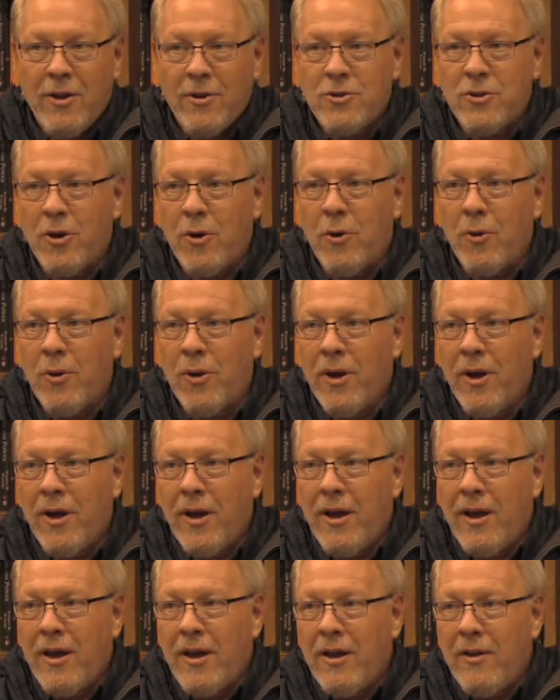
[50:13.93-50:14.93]
So
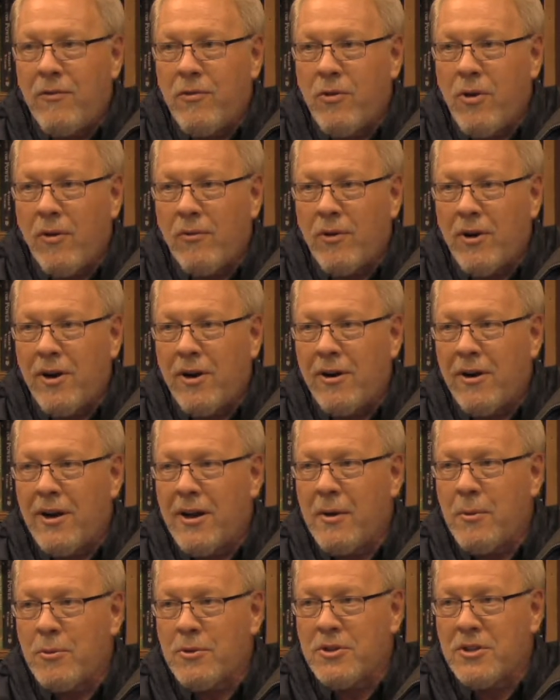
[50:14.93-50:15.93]
if you ever hear
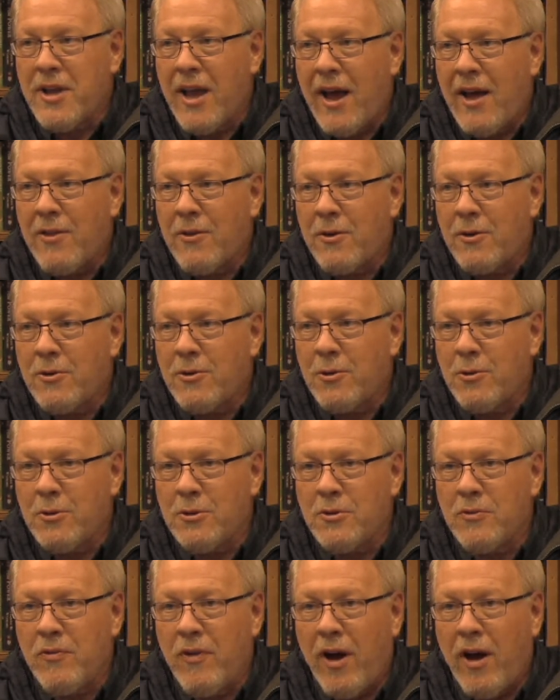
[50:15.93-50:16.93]
he was gathered to
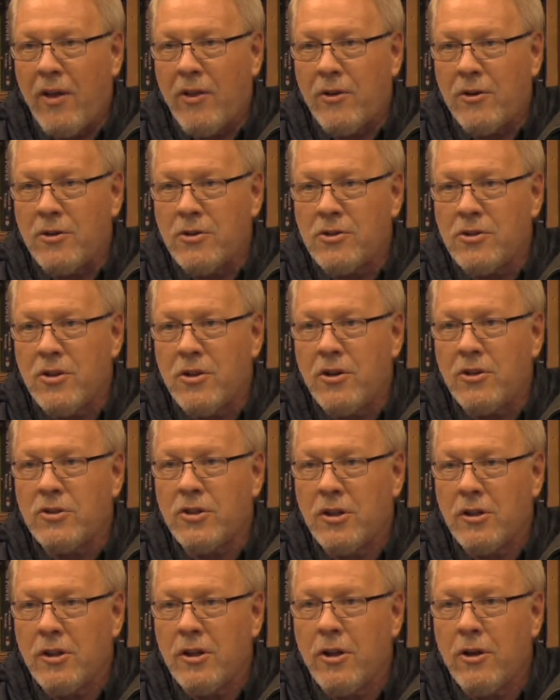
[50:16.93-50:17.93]
his fathers,
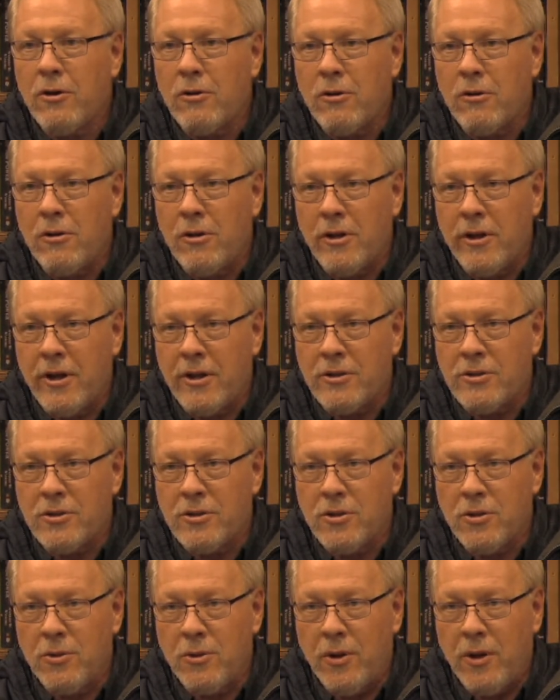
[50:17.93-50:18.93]
there's a literalness
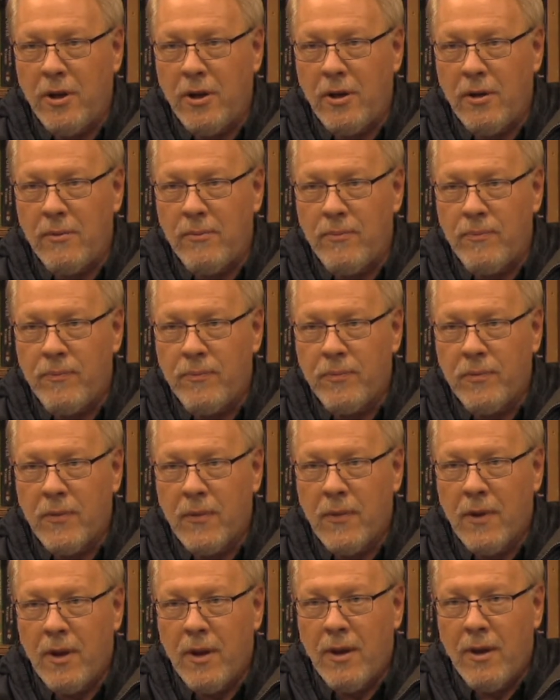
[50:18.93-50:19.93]
to it.
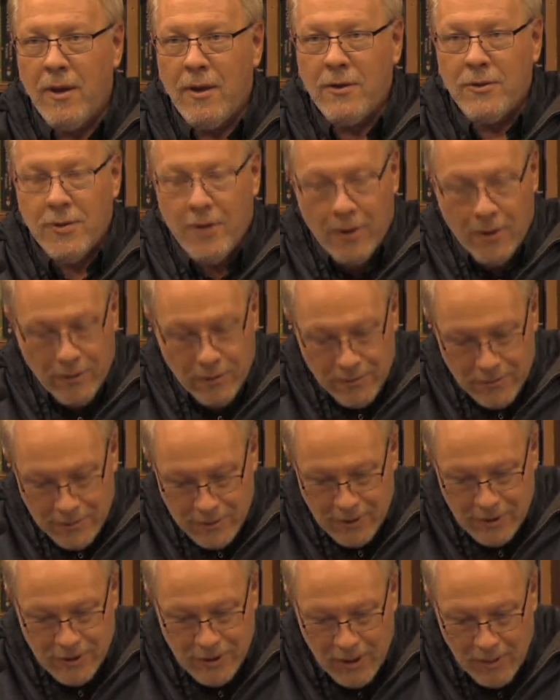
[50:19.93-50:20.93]
So
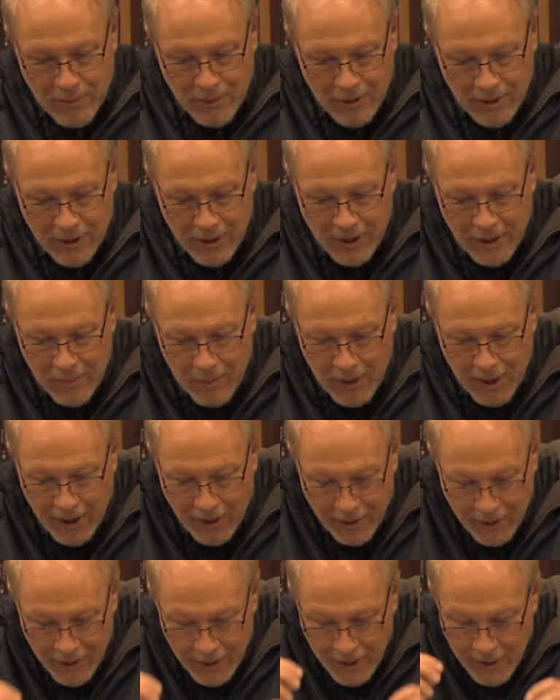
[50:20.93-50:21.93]
just something to think
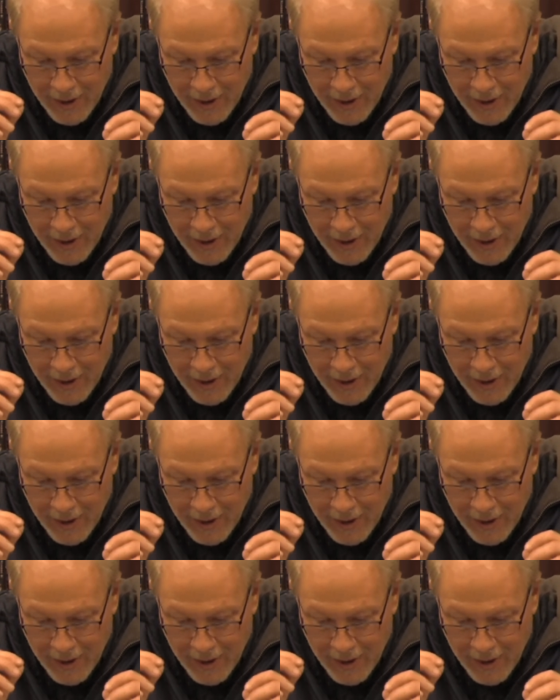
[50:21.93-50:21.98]
about.